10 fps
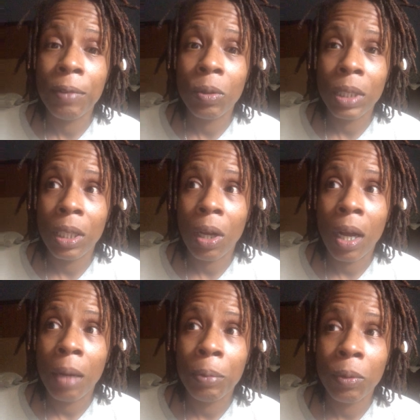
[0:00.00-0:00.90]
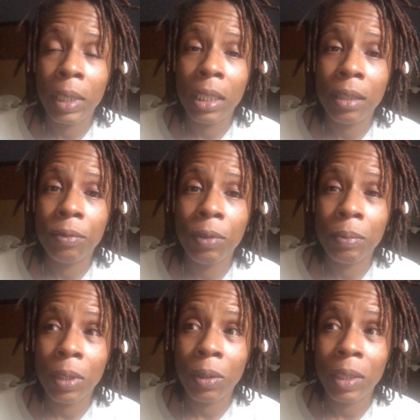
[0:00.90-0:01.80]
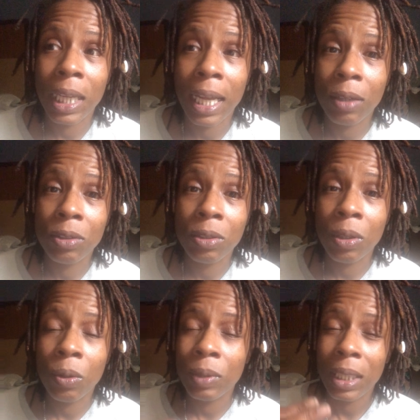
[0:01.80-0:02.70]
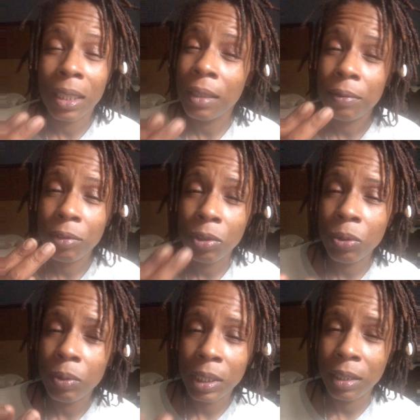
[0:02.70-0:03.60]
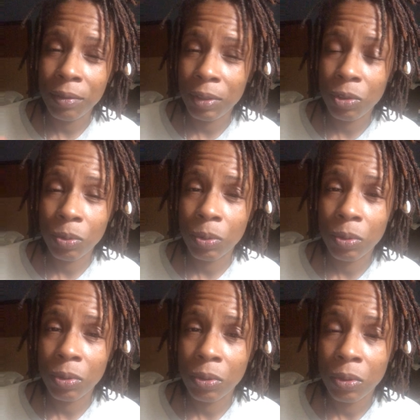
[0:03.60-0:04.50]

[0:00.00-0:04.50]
only operated from learning how to only love 2 individuals.